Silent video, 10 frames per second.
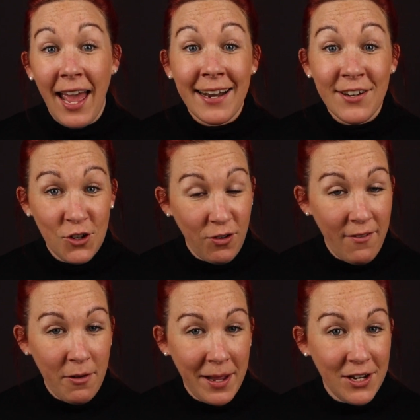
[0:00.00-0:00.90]
And as
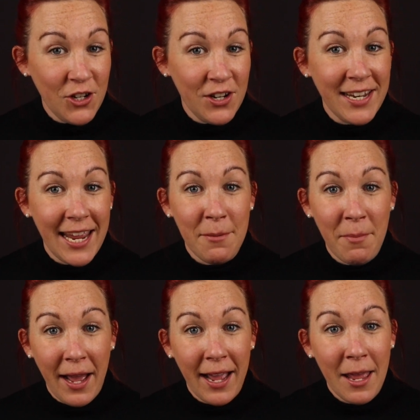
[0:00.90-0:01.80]
Trevor mentioned in
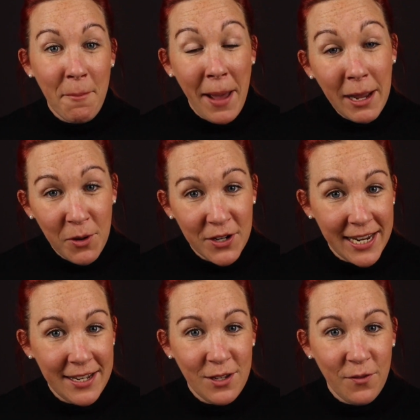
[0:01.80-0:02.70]
my Magmod
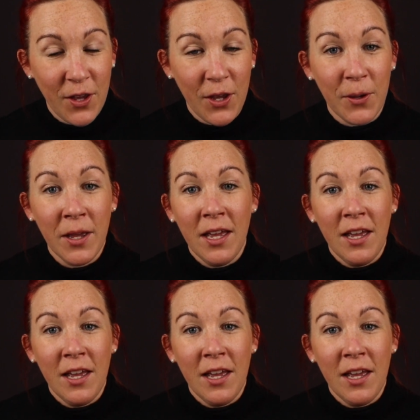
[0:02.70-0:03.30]
interview,